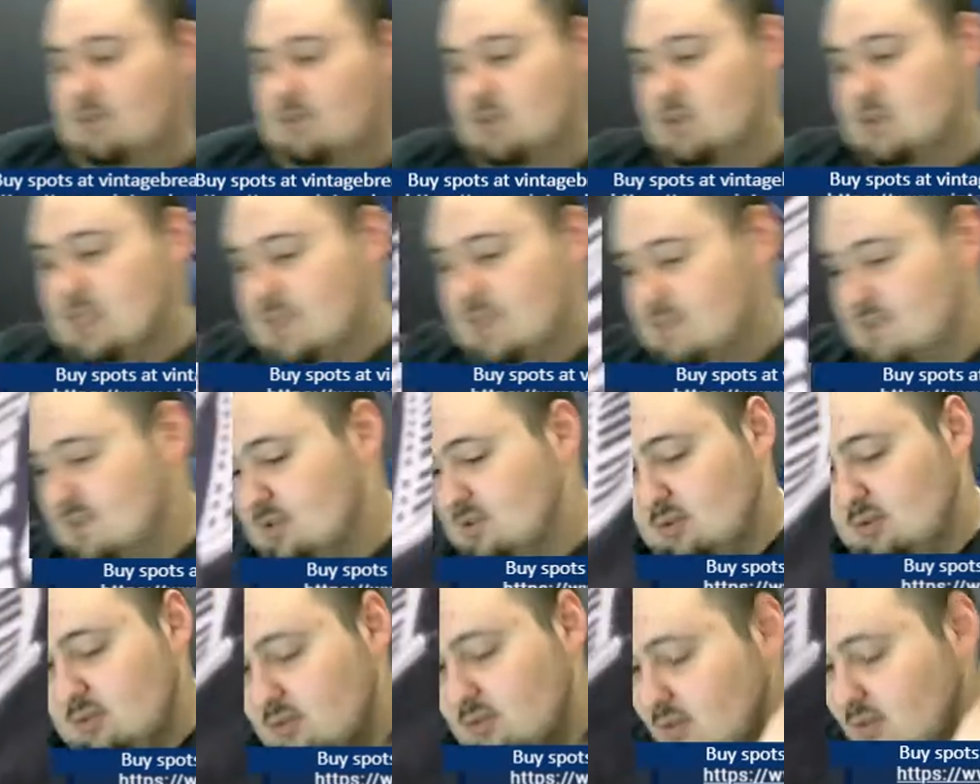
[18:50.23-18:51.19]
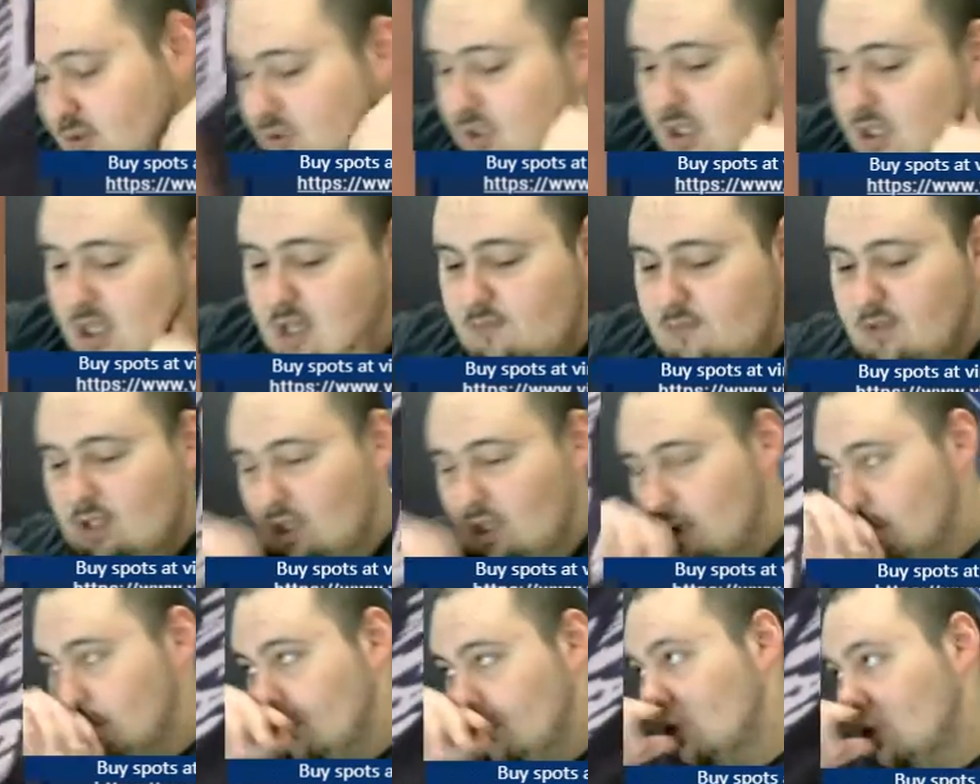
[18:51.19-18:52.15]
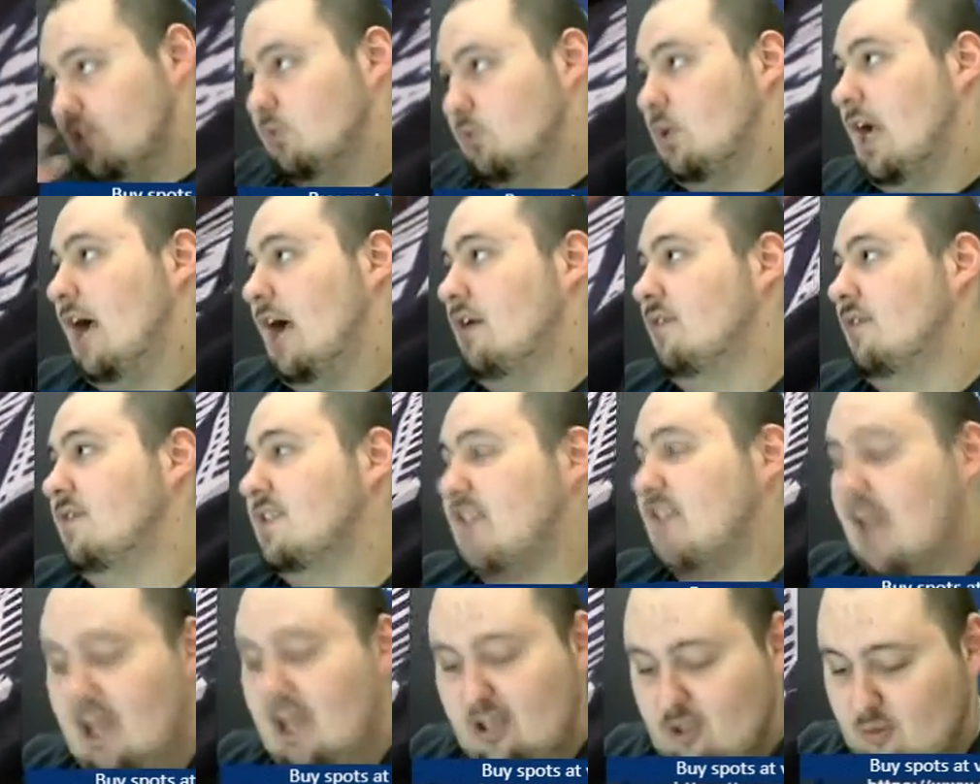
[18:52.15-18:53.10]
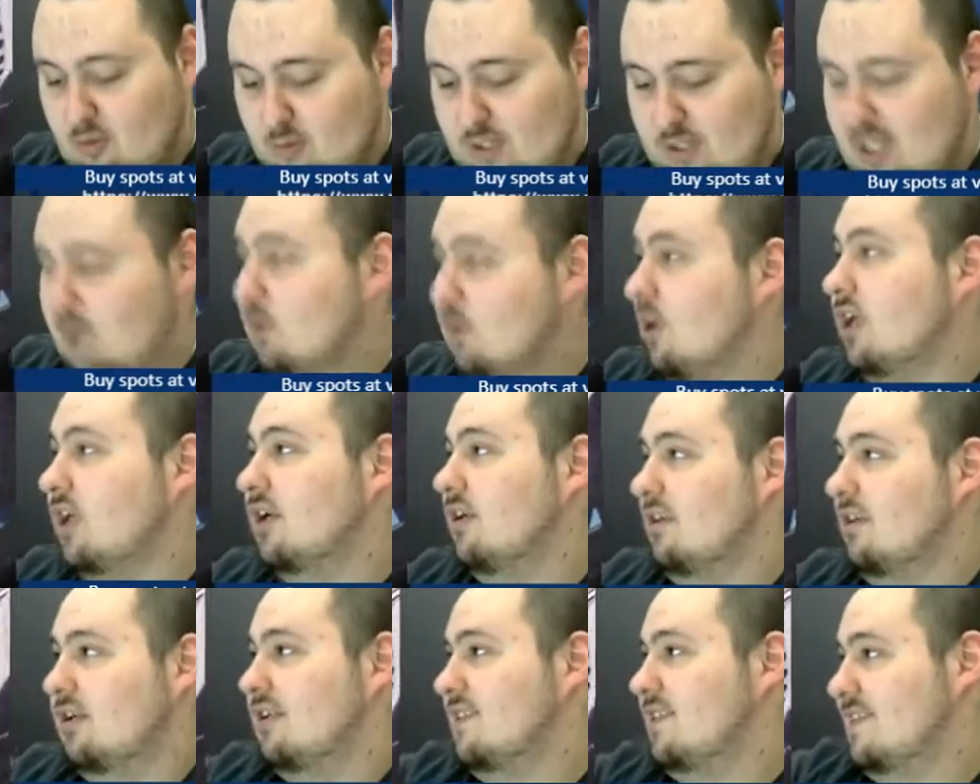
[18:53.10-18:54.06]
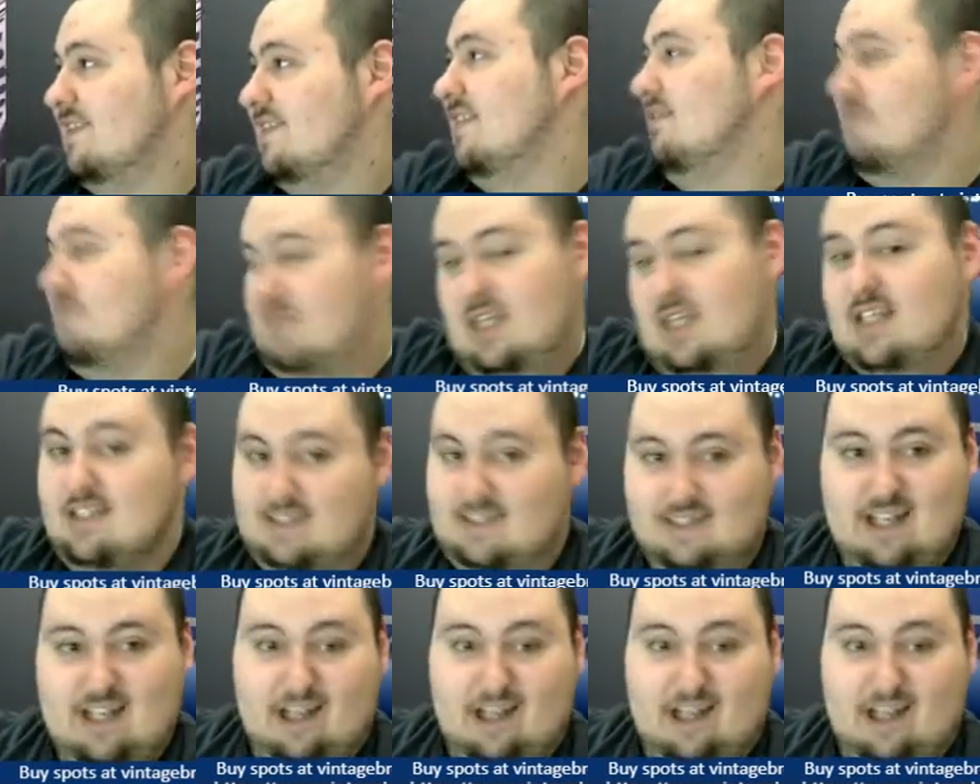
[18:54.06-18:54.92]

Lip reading: say so. I feel like mullets were out of style when they were in style.